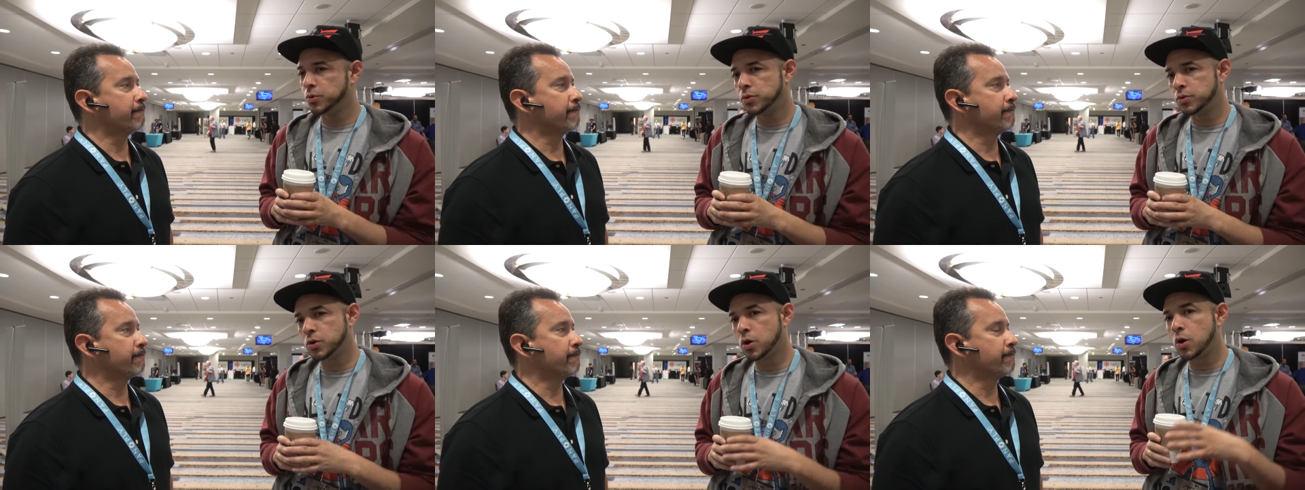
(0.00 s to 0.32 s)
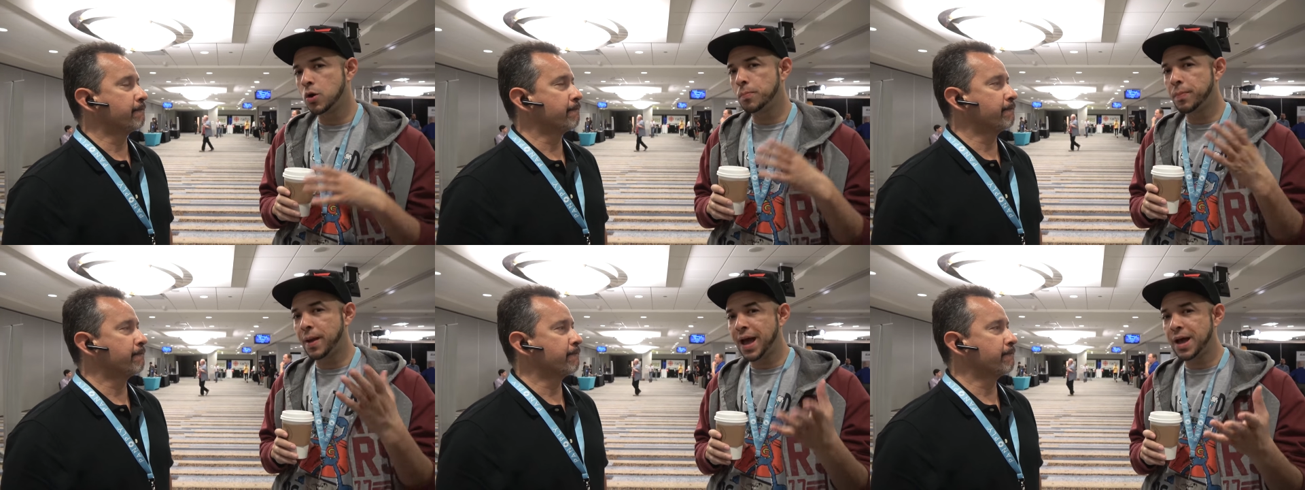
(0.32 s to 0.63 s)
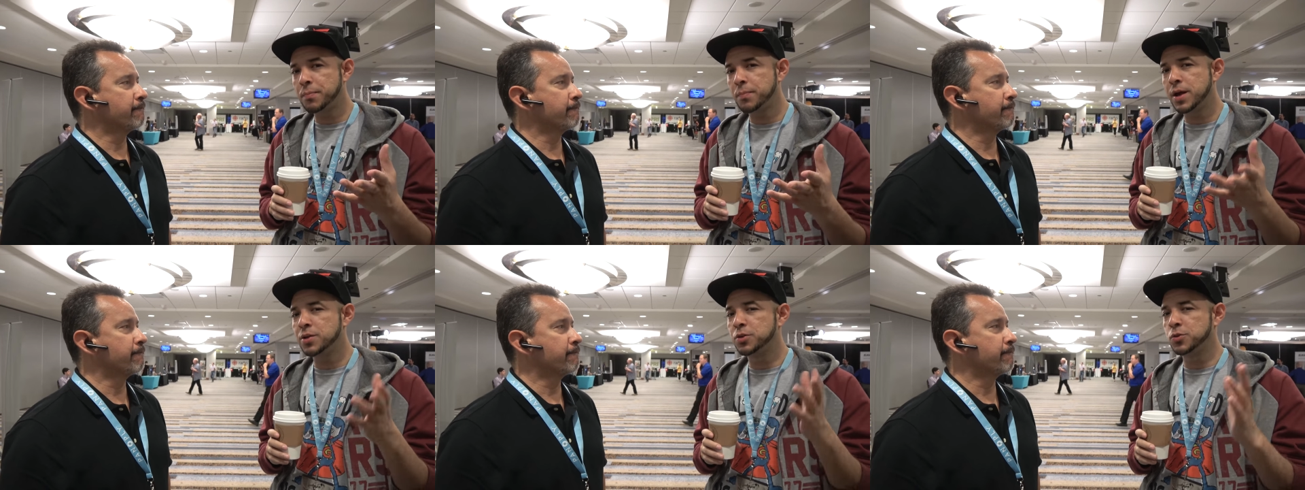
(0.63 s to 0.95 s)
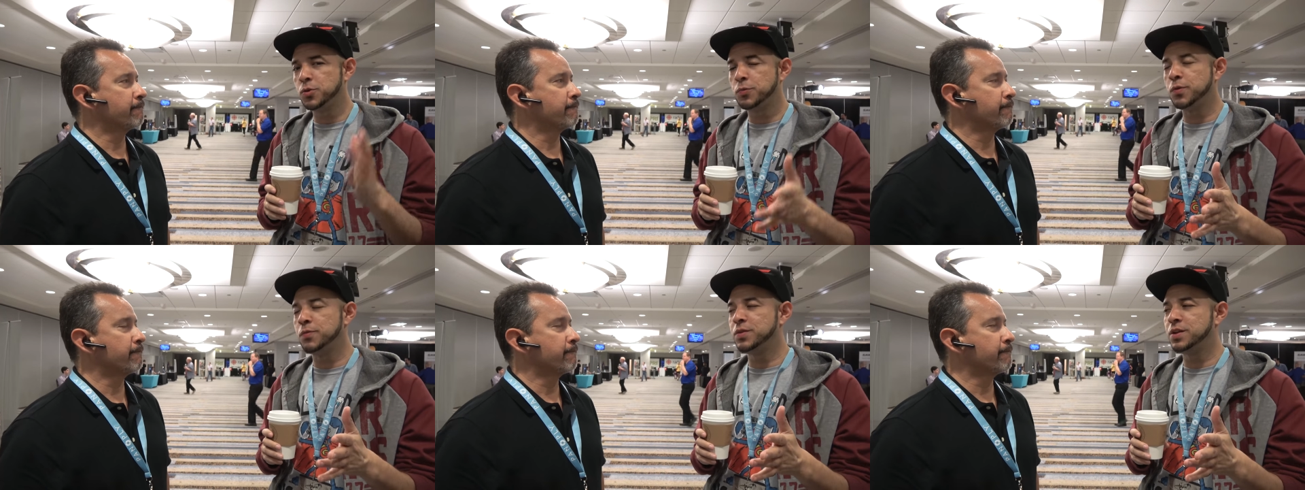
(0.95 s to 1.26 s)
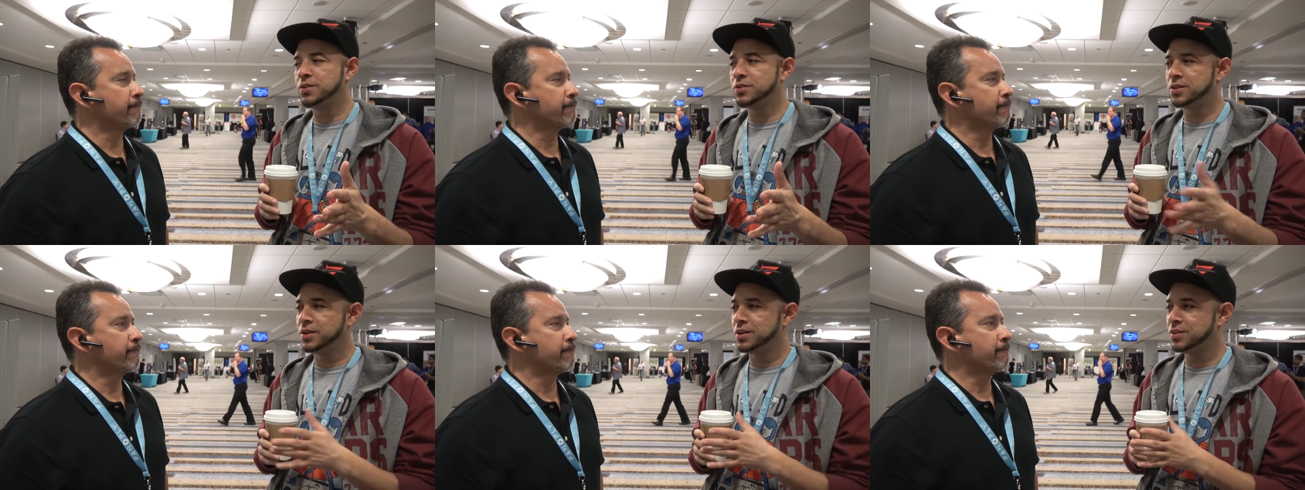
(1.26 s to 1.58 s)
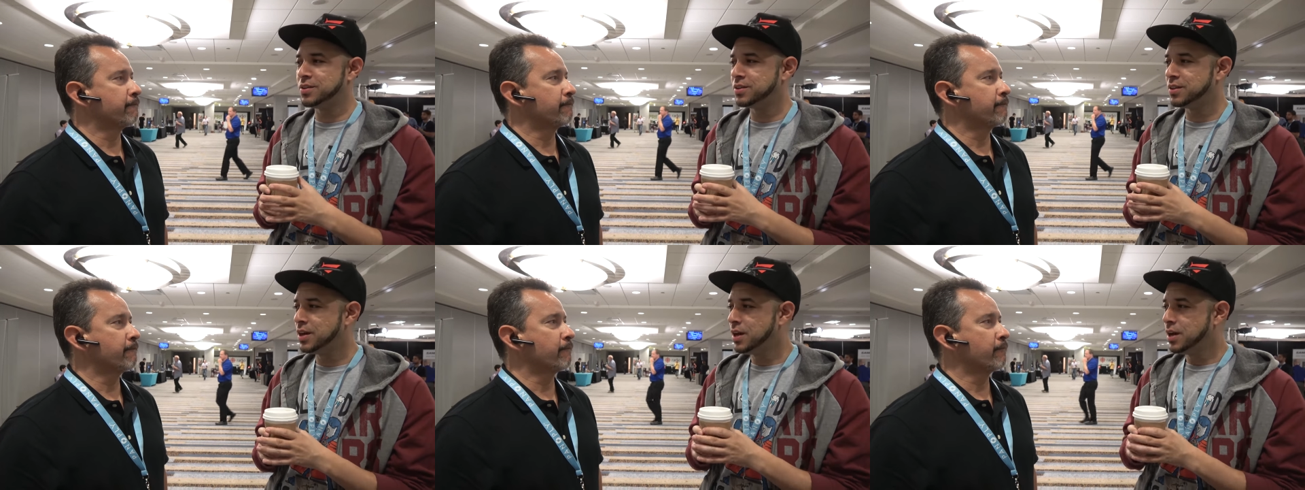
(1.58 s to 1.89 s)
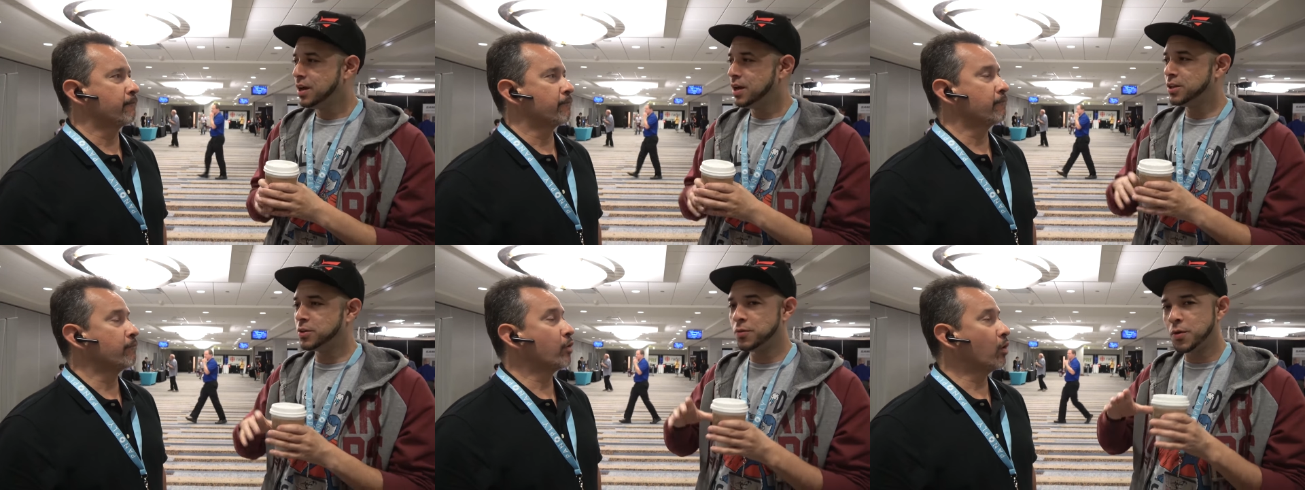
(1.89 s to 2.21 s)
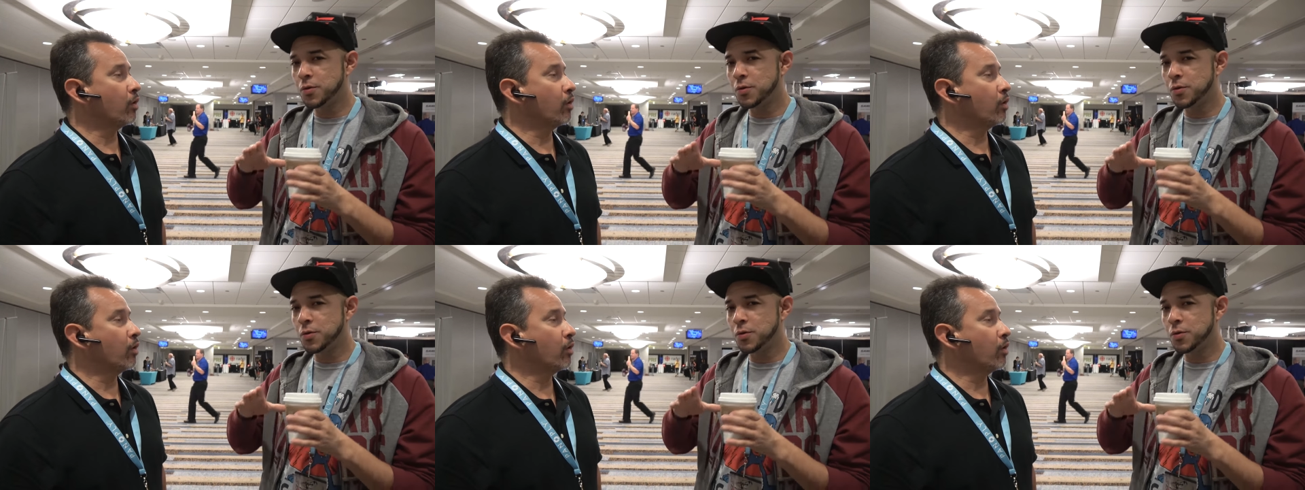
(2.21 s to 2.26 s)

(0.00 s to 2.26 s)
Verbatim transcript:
Speaker 1: It's called Pac-Man 256. It's a